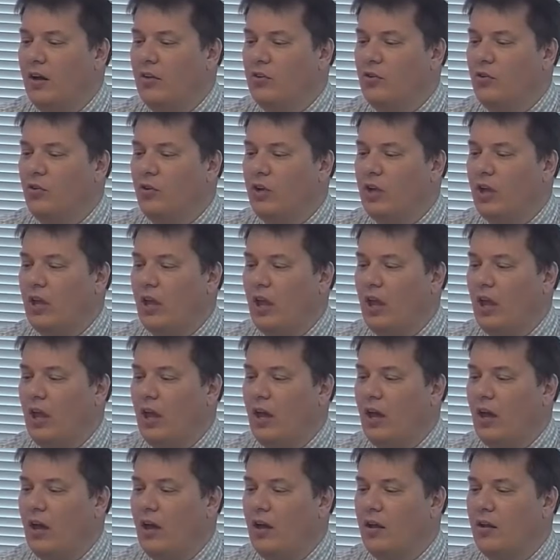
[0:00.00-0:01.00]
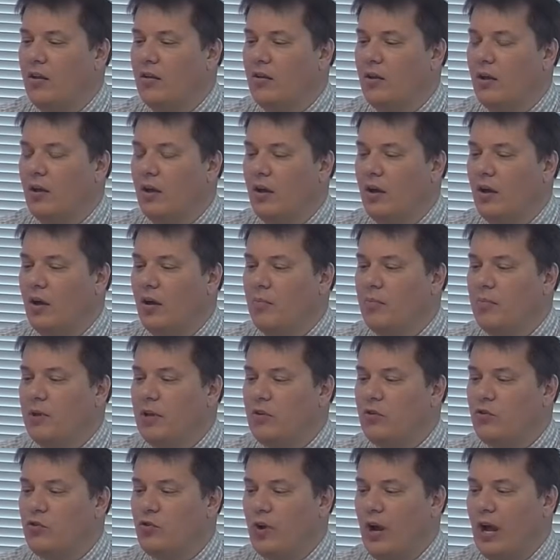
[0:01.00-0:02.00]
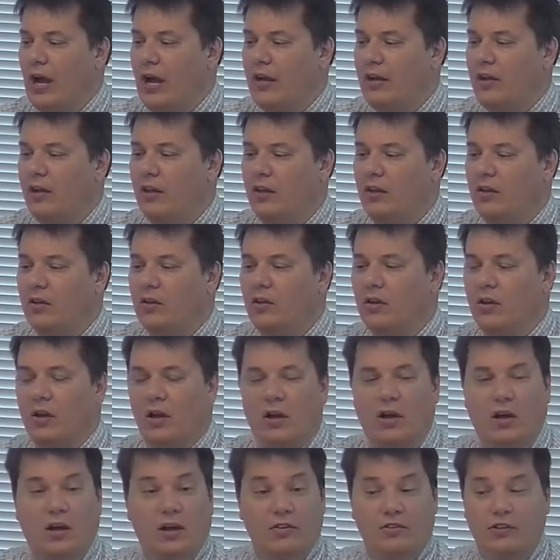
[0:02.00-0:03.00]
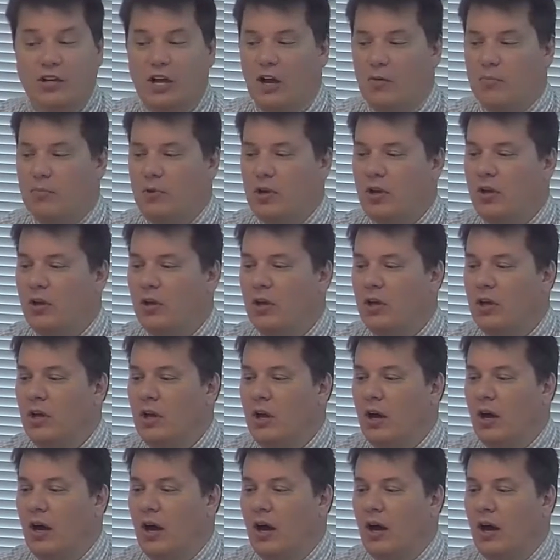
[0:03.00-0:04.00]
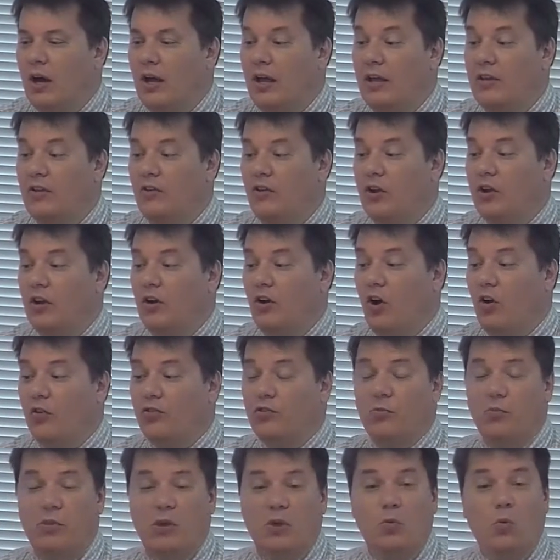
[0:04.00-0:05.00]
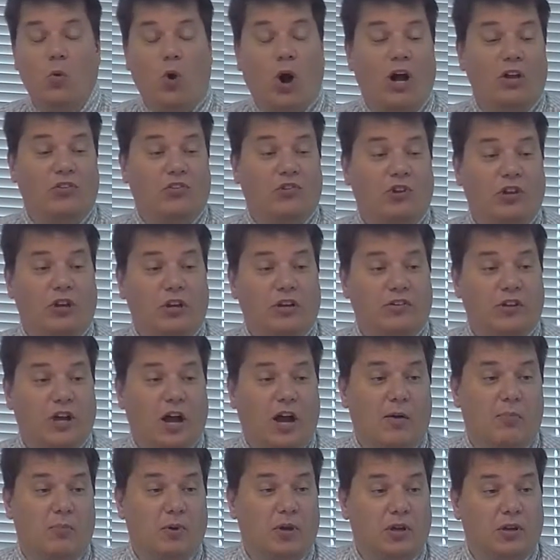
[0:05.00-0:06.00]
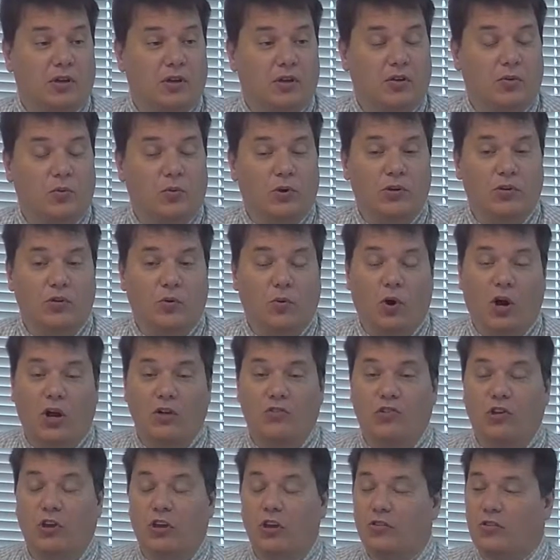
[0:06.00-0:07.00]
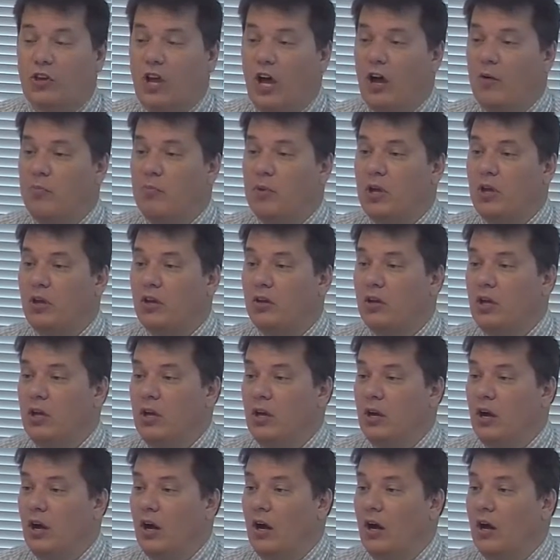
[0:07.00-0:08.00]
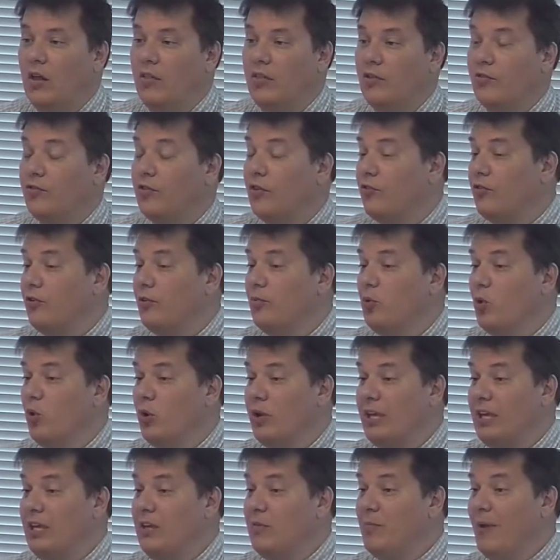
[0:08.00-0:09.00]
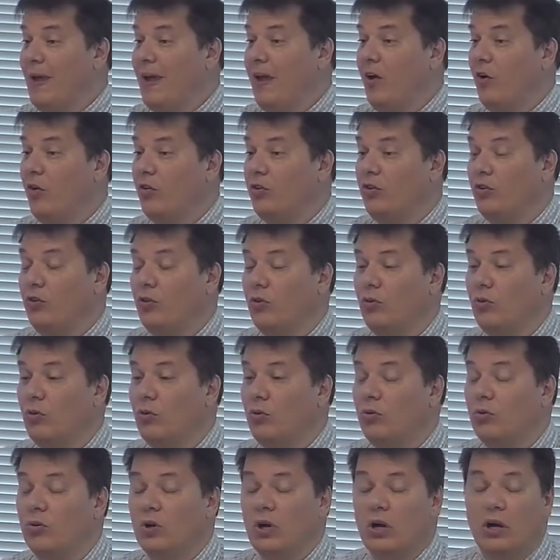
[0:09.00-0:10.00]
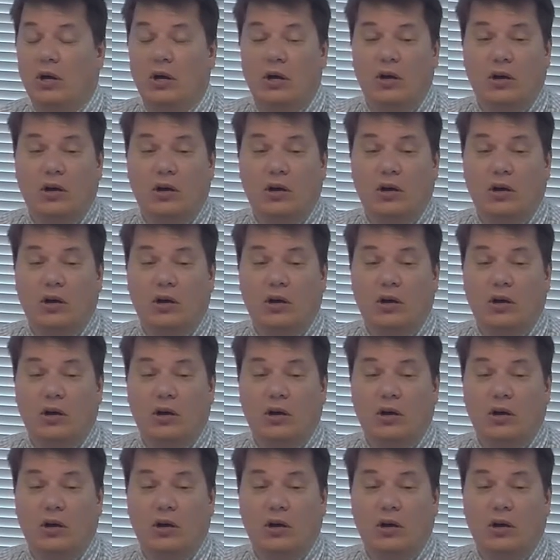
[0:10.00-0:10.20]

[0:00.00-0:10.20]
You can be tracking a topic, and you can also be watching a topic. And when you're watching a topic, the system will email you